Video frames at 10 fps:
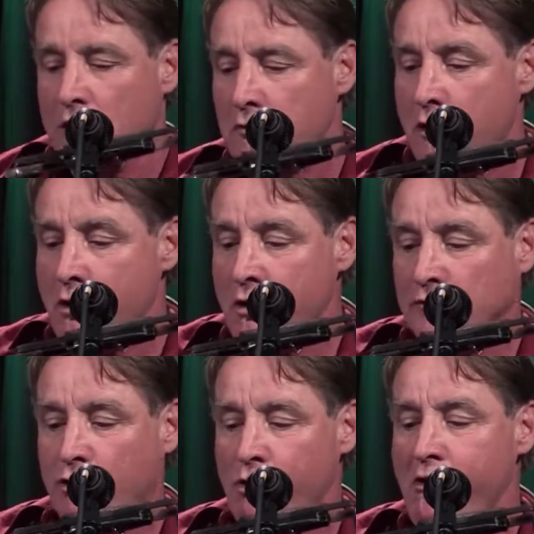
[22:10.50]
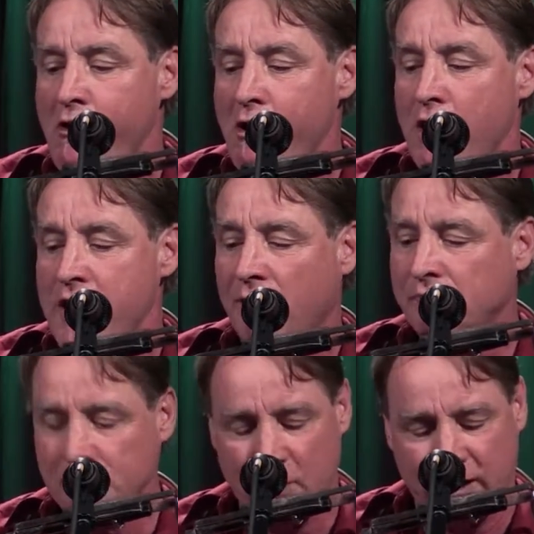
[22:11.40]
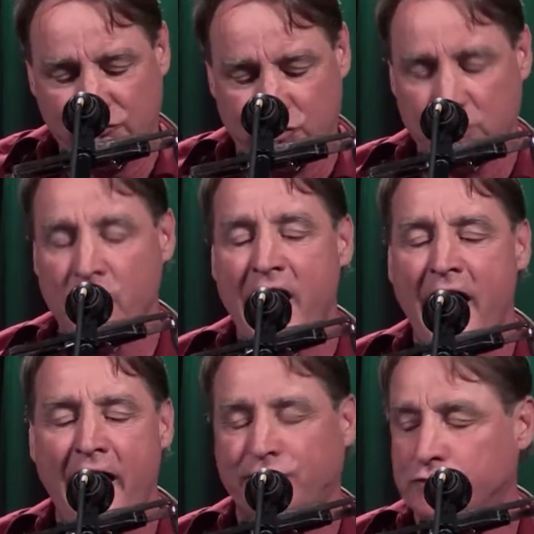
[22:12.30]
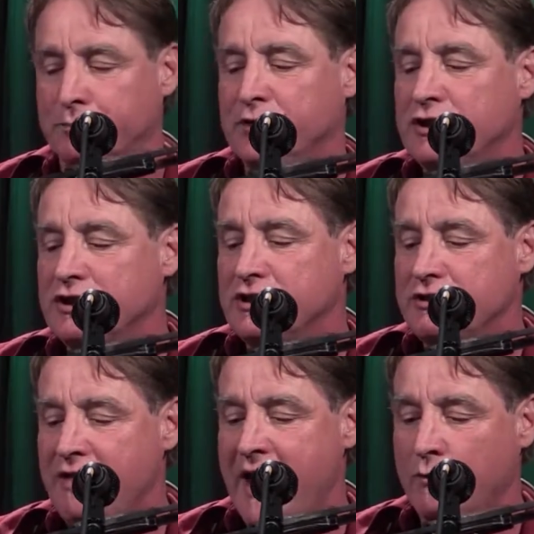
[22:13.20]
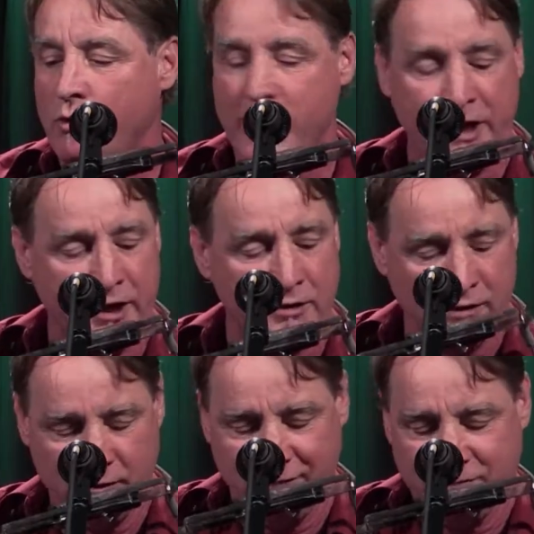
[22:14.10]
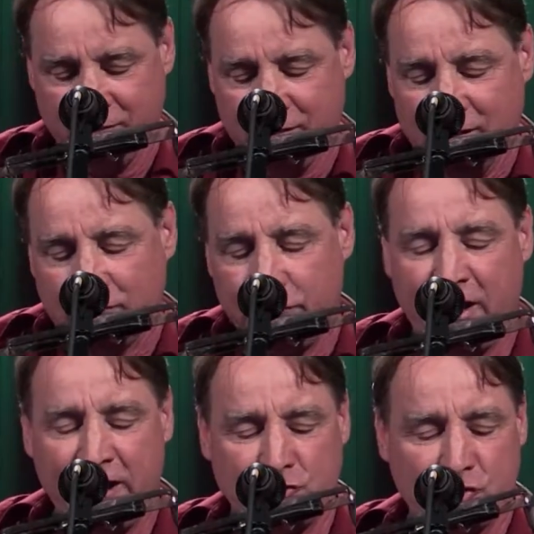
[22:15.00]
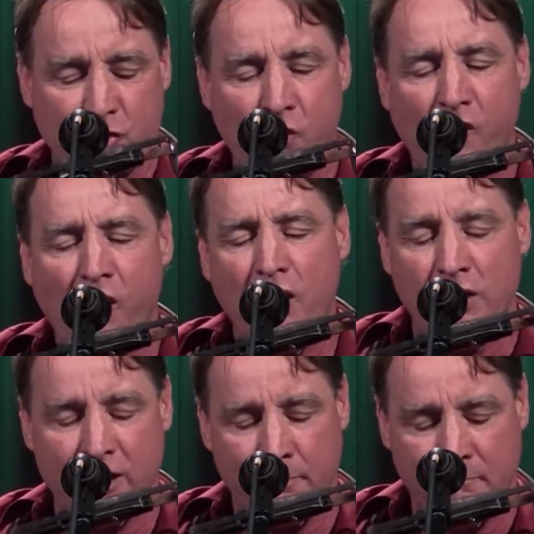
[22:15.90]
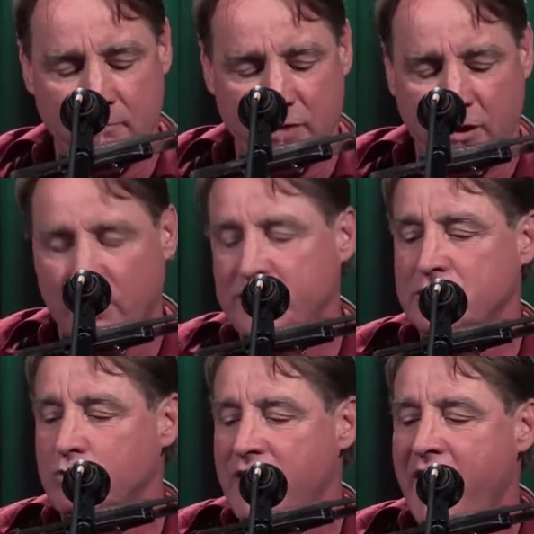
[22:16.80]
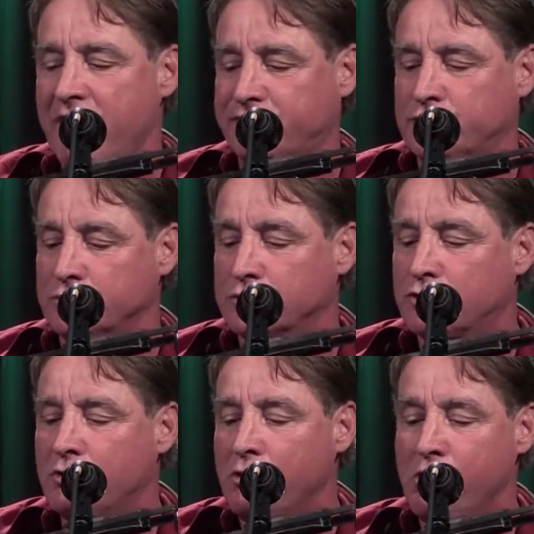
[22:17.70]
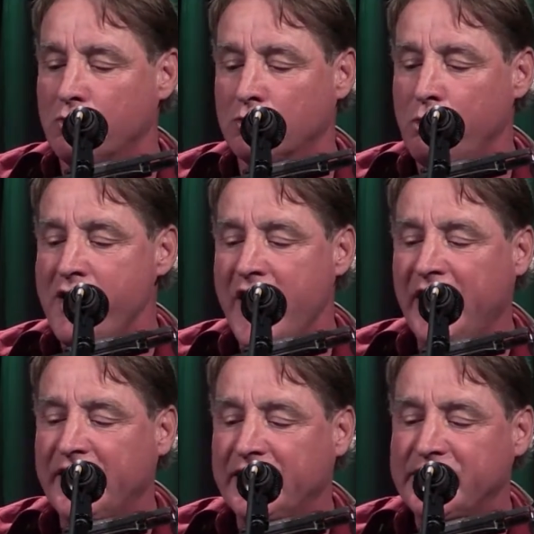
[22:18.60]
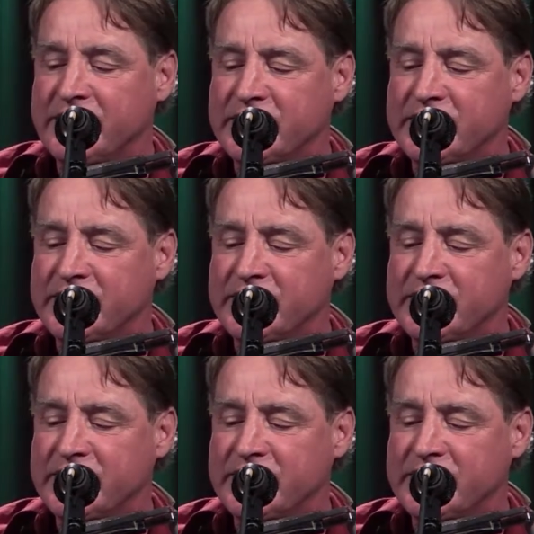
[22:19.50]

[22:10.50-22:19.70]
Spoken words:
No one told him that it didn't have to be that way. They just told him that he would have to go away.